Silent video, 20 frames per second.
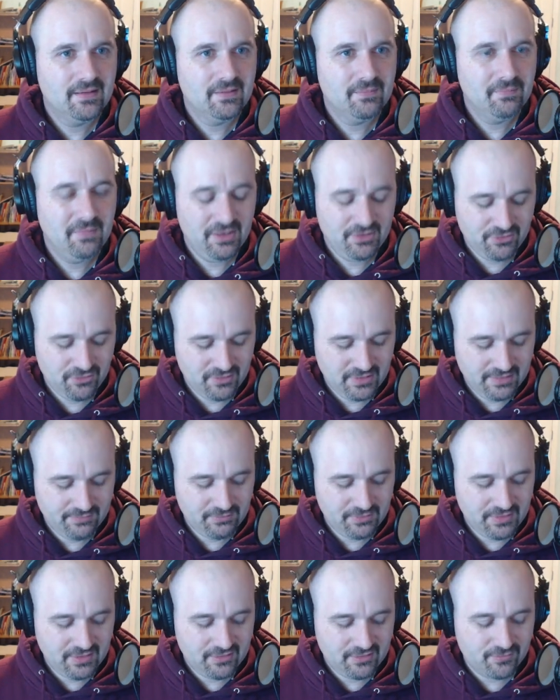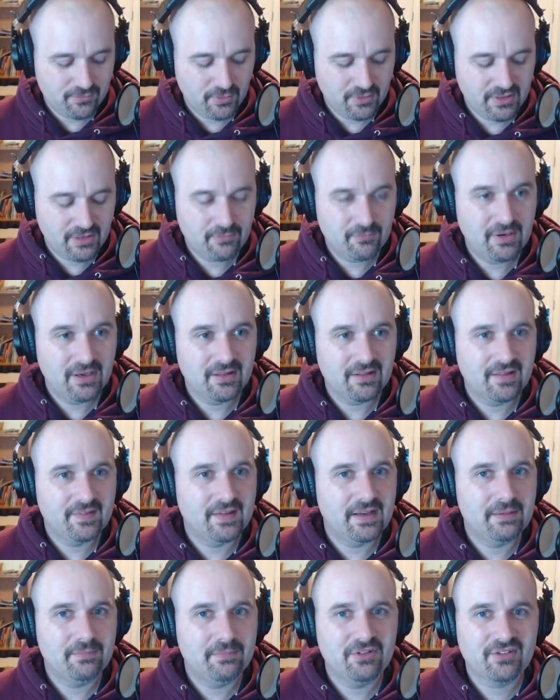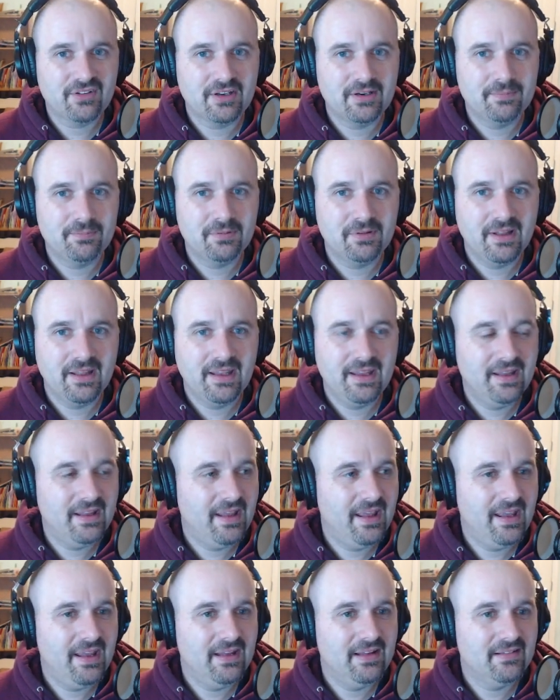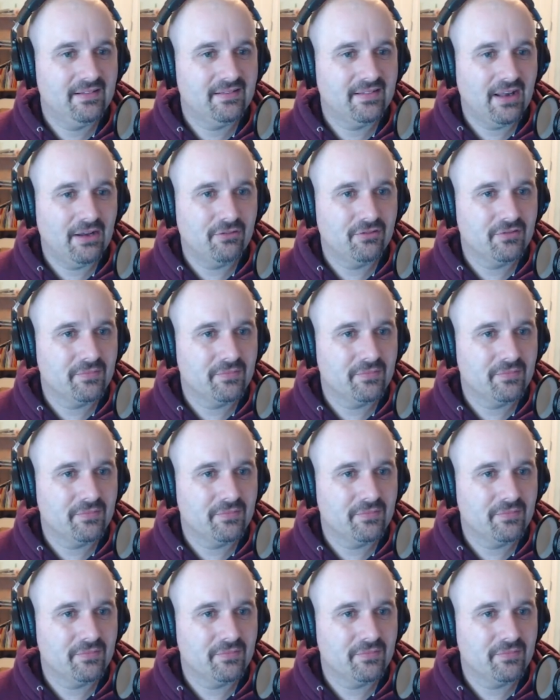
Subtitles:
Make sure that everything's working well. And then I'm just going to play a sound